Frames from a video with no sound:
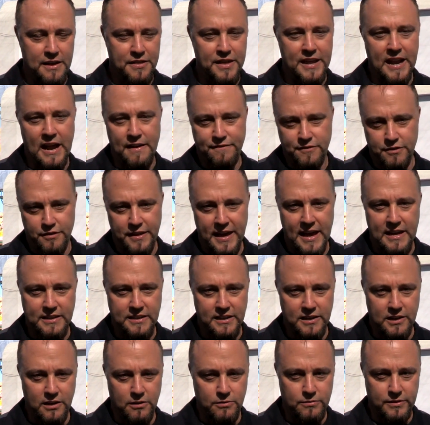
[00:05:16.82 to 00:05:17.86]
then after that,
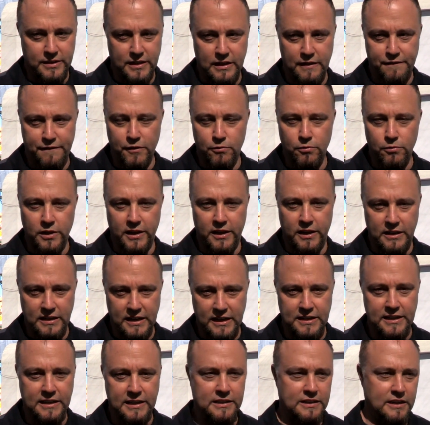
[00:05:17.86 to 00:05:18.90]
if you really
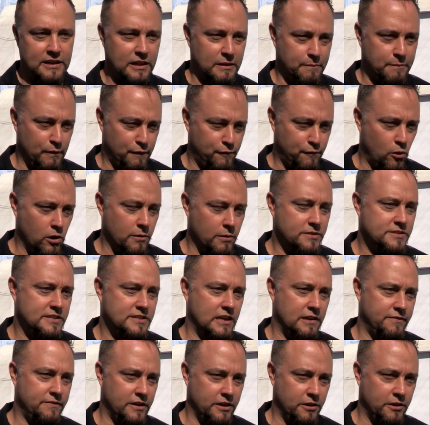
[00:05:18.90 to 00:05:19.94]
need to get into the performance
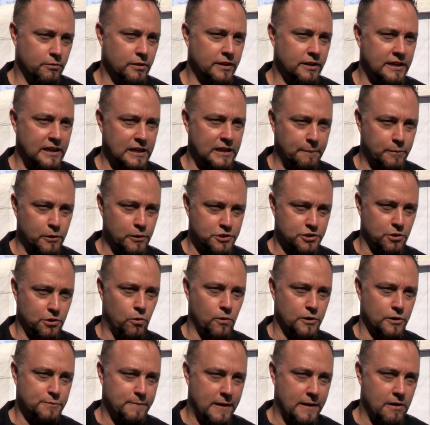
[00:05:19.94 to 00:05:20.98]
end of it, you really need to push the
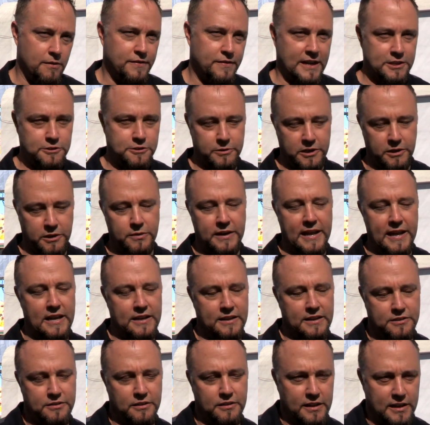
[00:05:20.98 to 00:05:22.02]
horsepower. That's when you would head
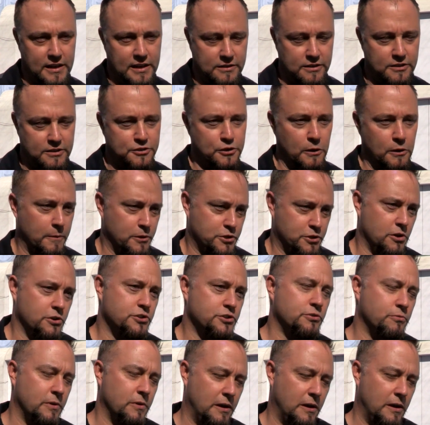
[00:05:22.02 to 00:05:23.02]
into the supercharger